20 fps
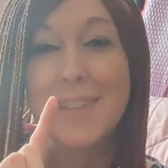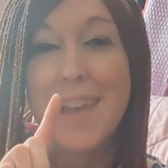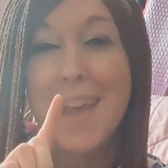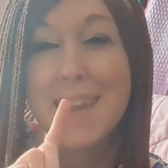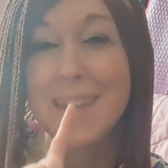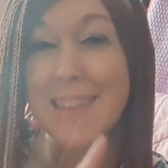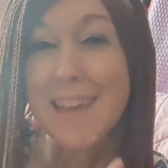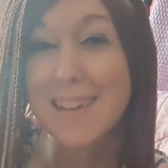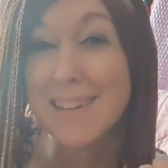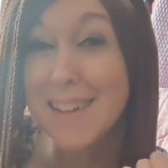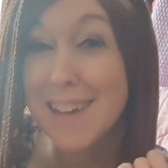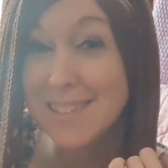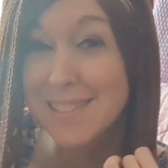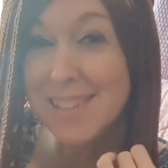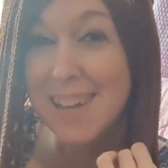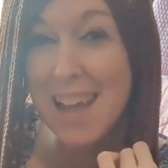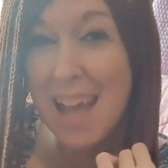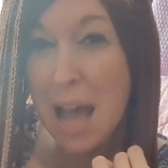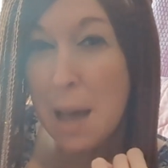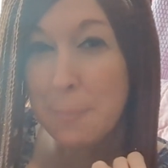And that
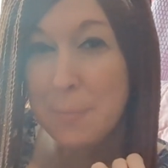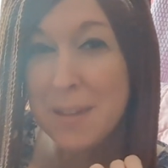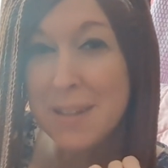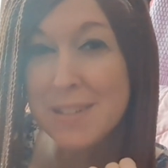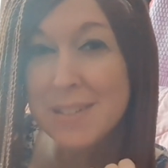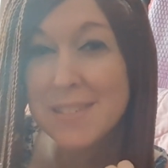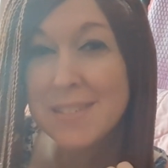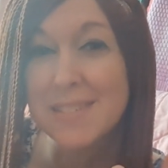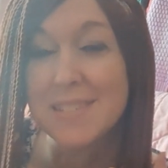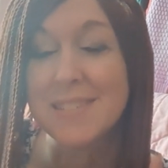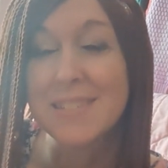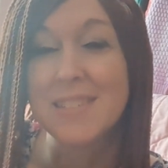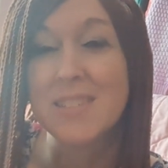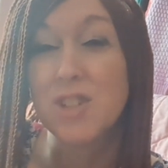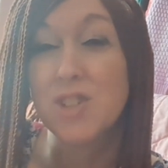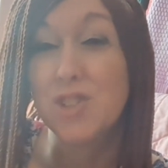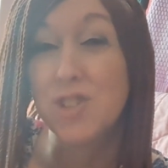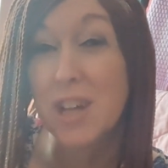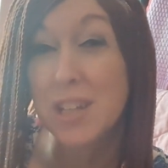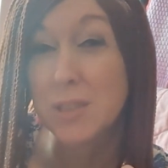doesn't happen
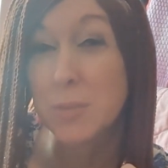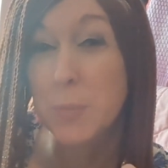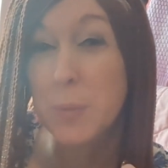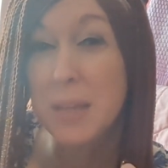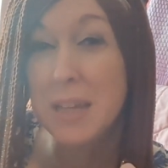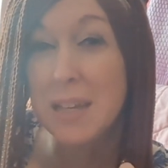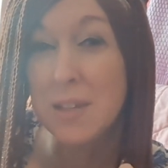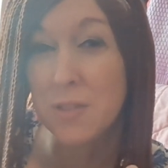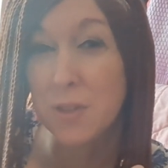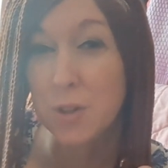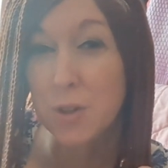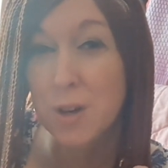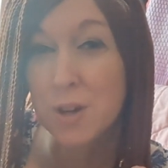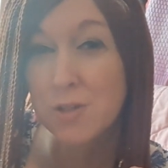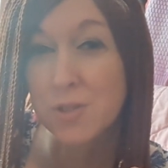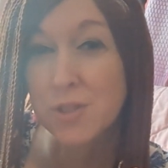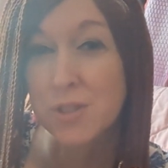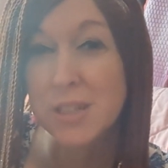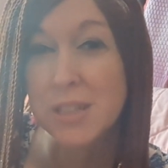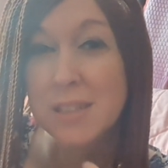to just be in the
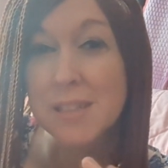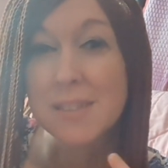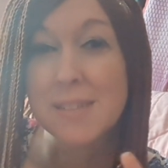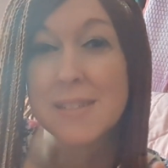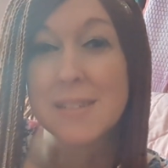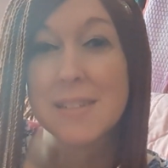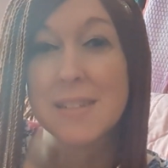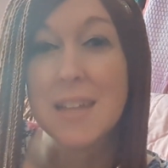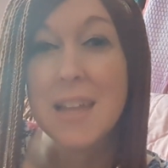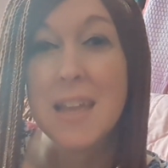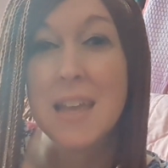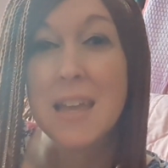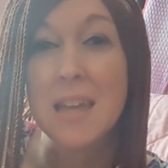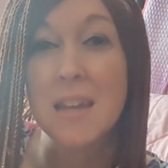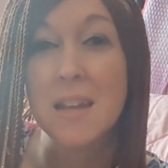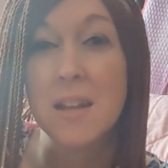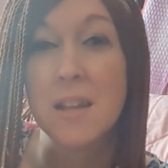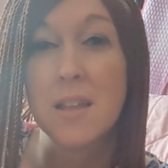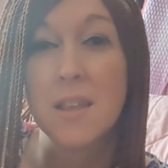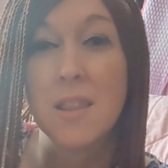groceries,
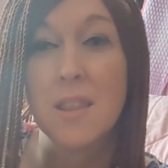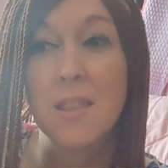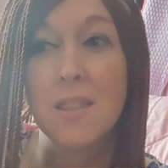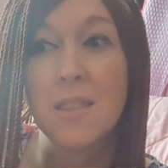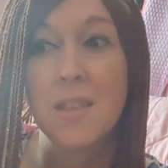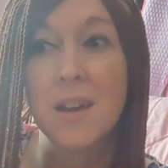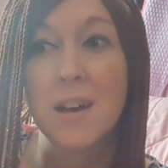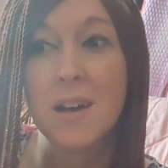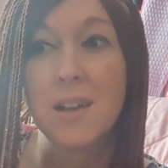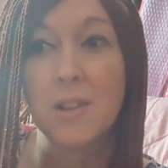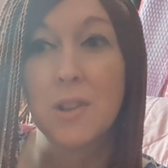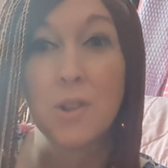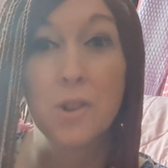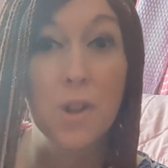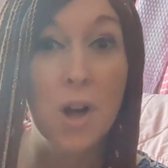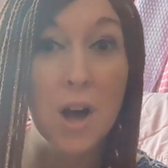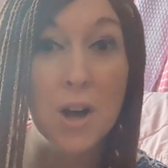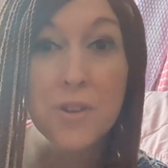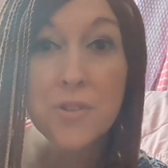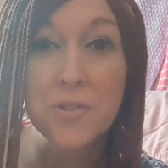in the
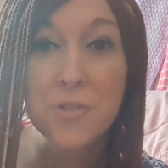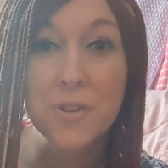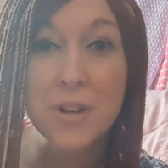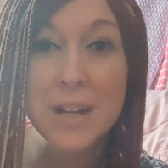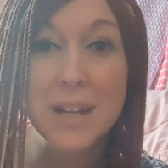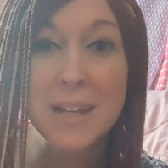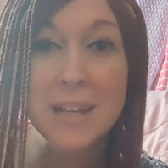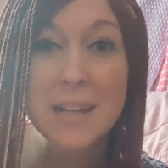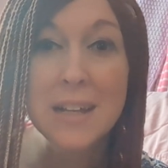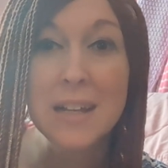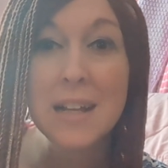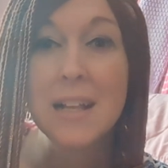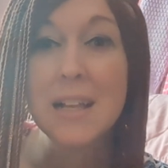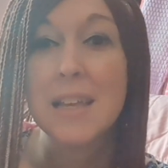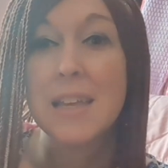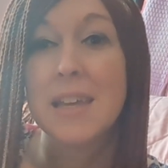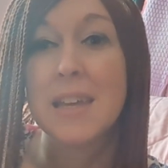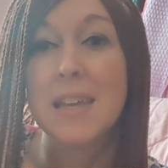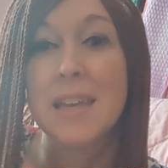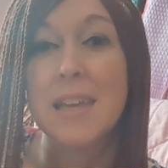laundry,
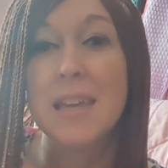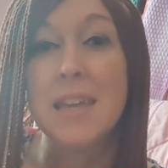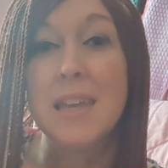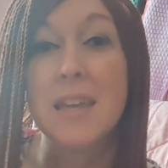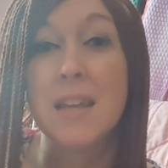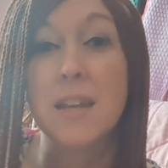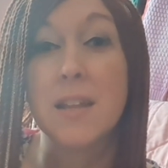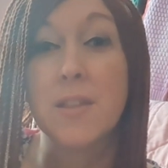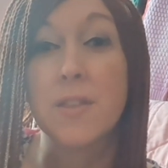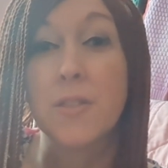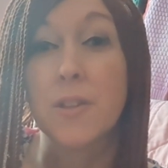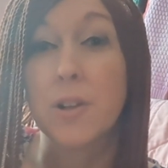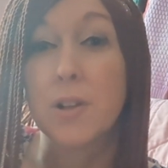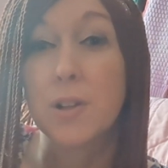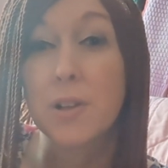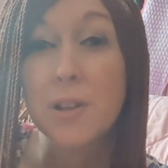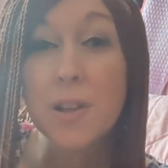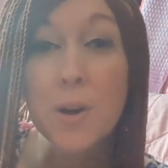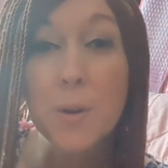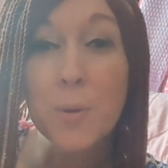in the
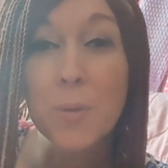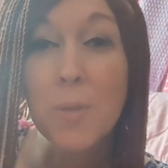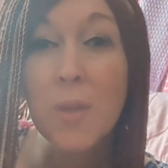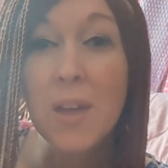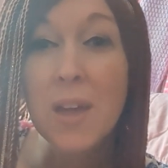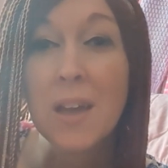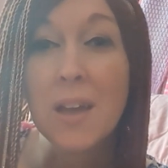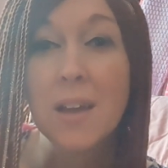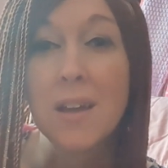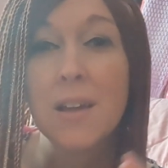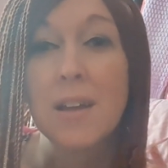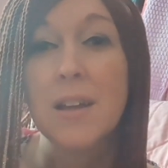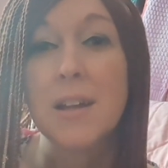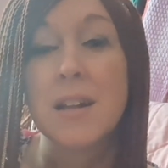clothing.